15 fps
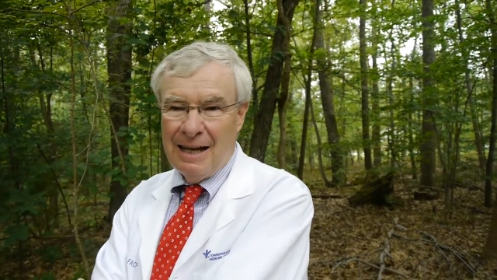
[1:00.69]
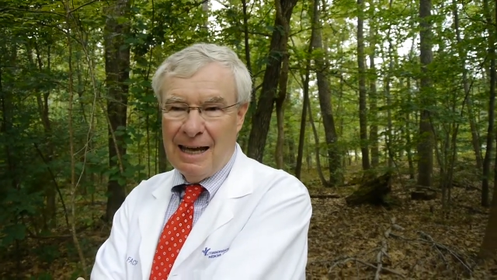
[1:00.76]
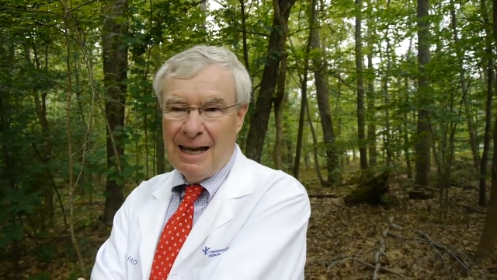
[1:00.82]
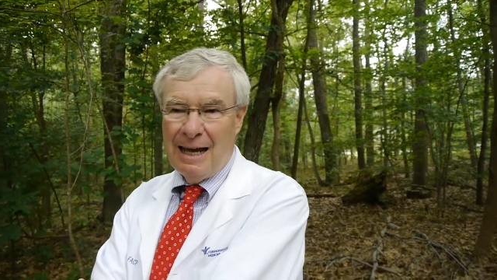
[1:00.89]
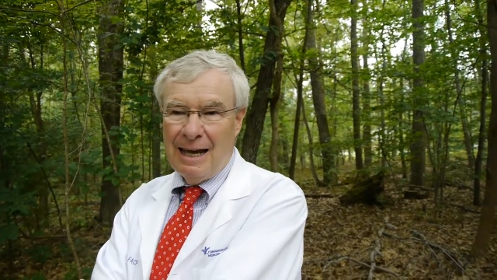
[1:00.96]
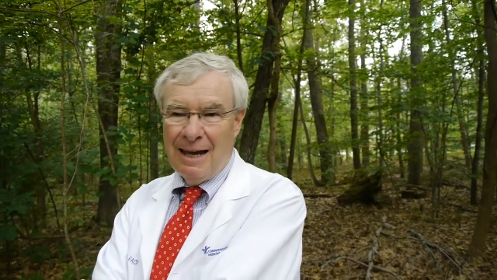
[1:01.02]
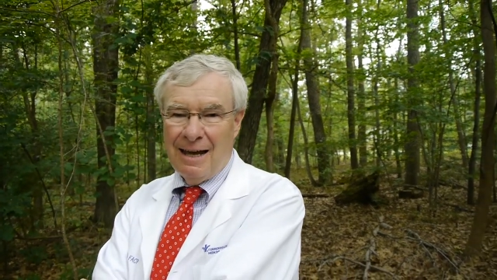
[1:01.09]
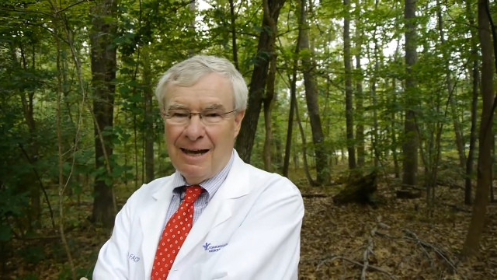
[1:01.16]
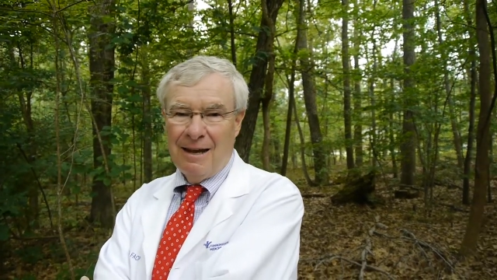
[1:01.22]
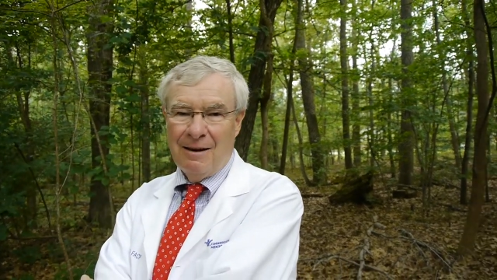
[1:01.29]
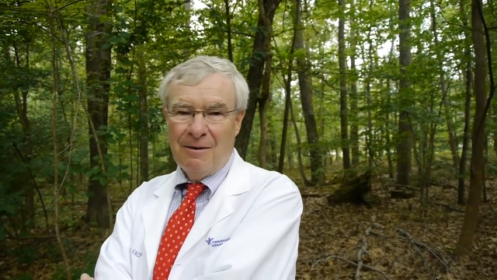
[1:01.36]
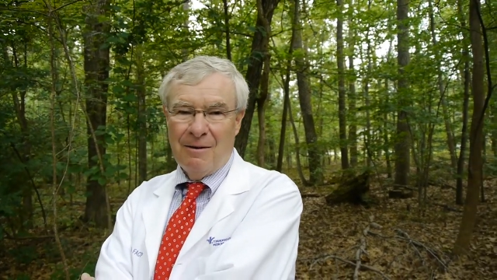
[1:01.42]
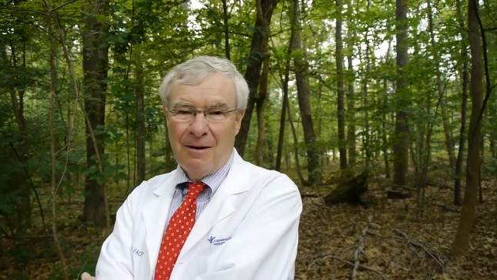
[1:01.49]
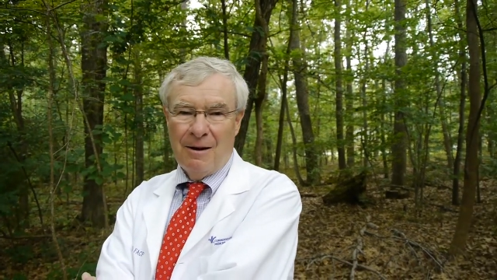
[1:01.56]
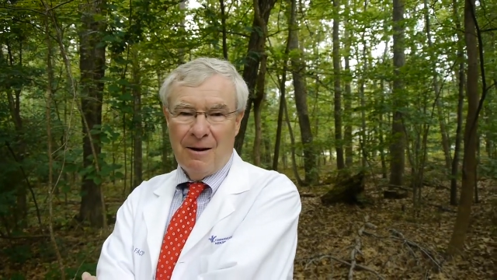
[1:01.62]

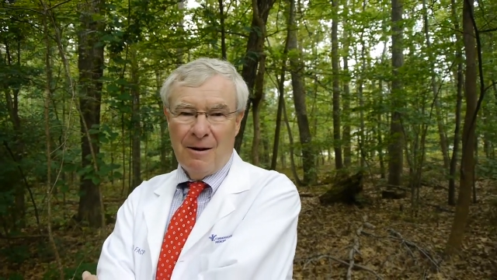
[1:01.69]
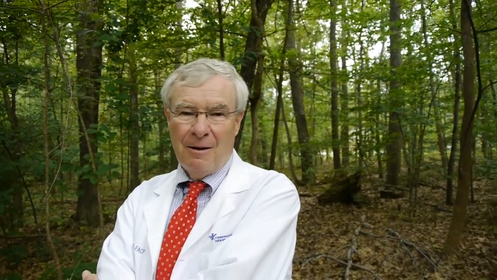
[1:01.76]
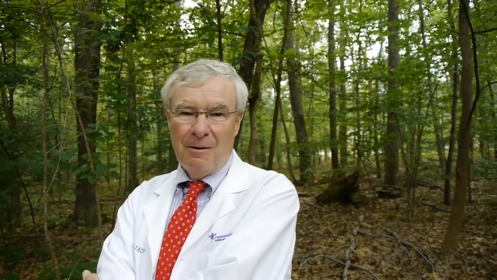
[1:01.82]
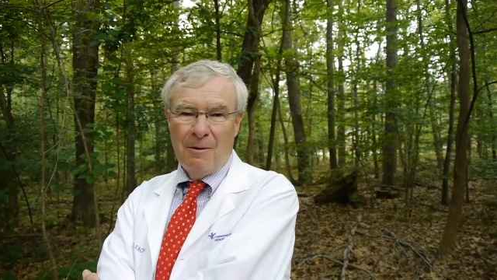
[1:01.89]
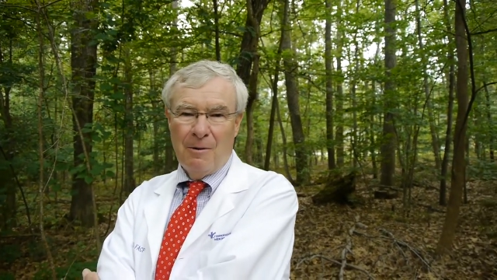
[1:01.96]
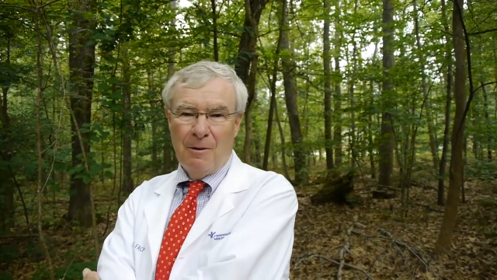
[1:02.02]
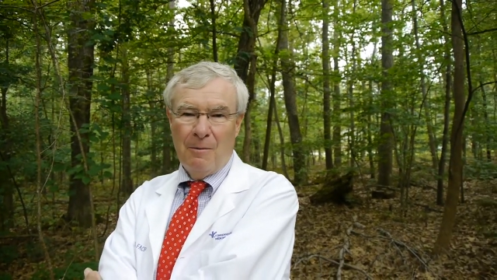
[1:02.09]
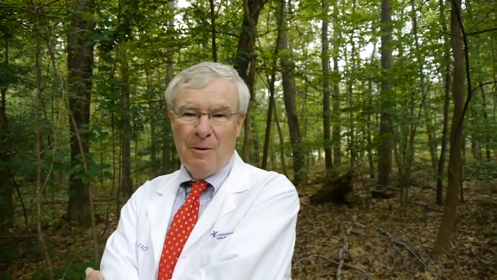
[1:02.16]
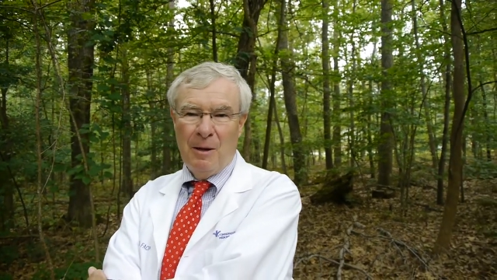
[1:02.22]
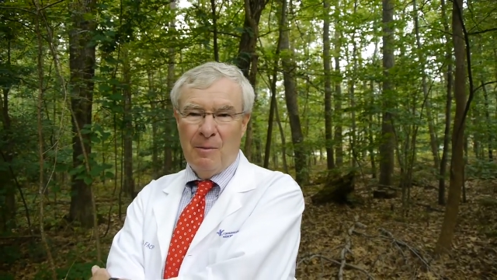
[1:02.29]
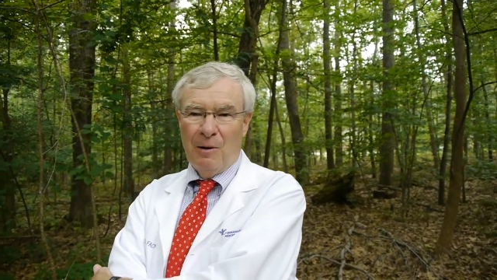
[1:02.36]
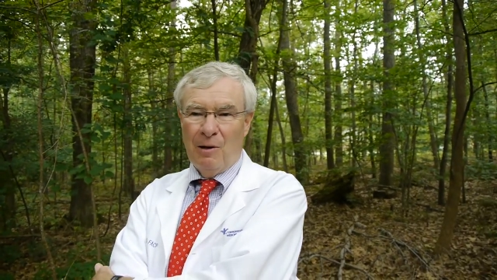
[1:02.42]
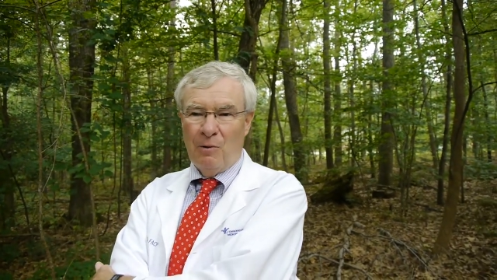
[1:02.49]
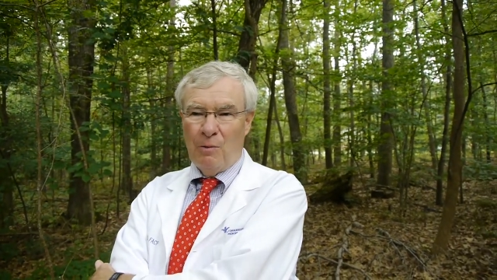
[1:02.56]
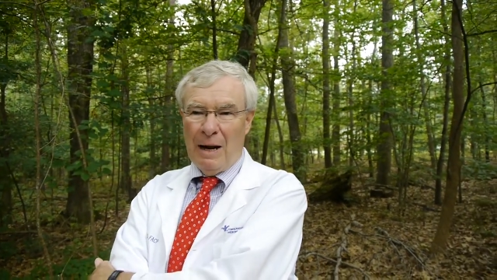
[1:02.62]
and uh,
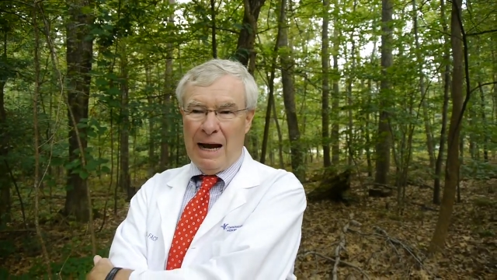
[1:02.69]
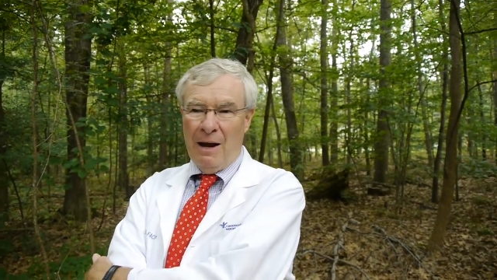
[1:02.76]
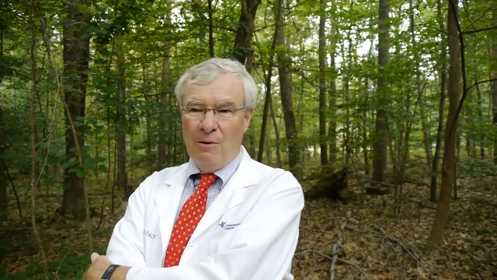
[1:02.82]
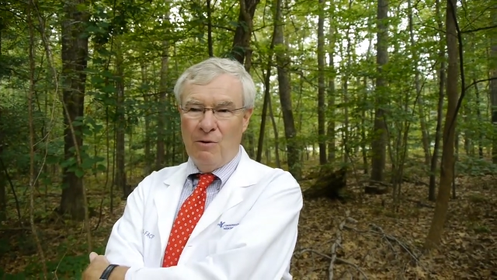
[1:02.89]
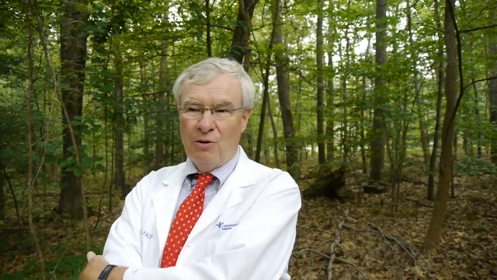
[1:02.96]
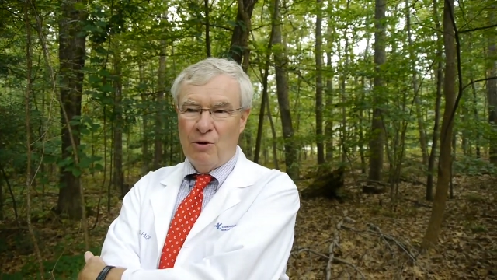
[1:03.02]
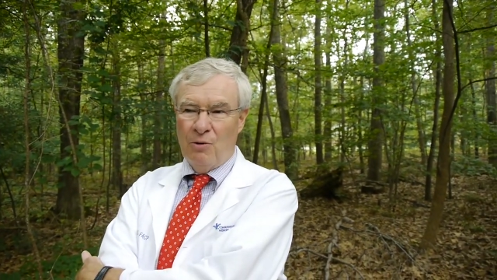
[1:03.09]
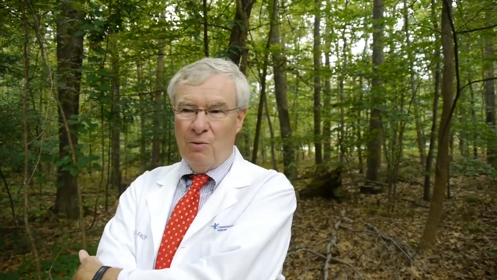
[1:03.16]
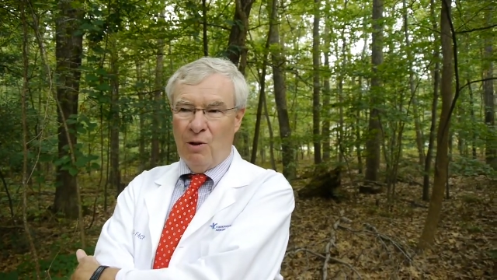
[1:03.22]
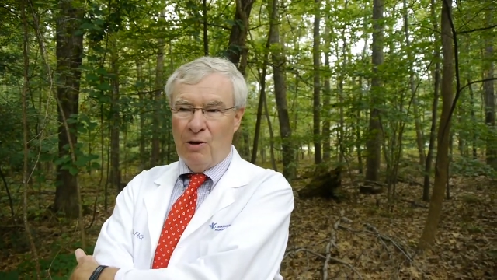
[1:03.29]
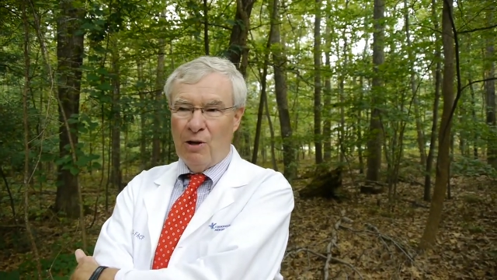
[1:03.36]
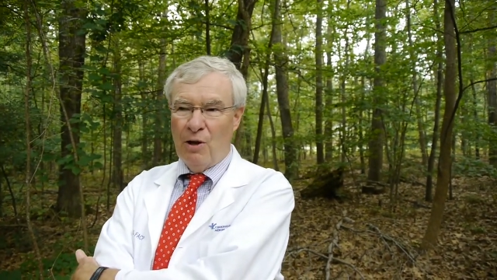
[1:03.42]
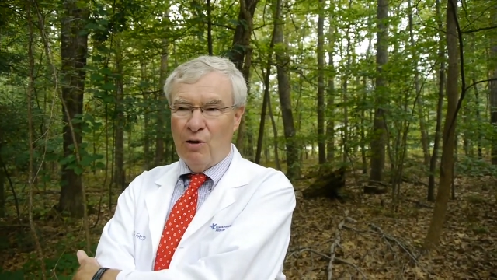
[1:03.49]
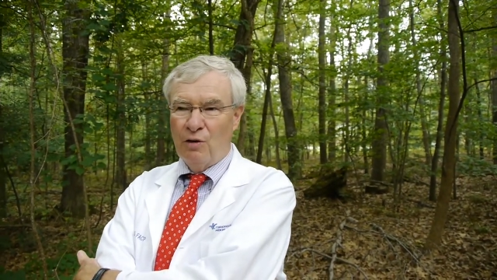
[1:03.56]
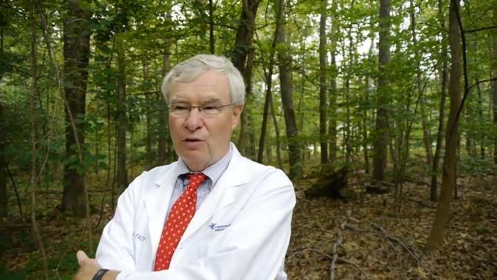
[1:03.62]
people around you will
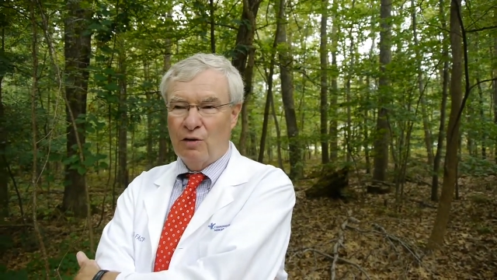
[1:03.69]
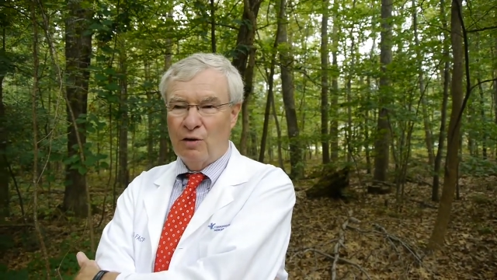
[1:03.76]
notice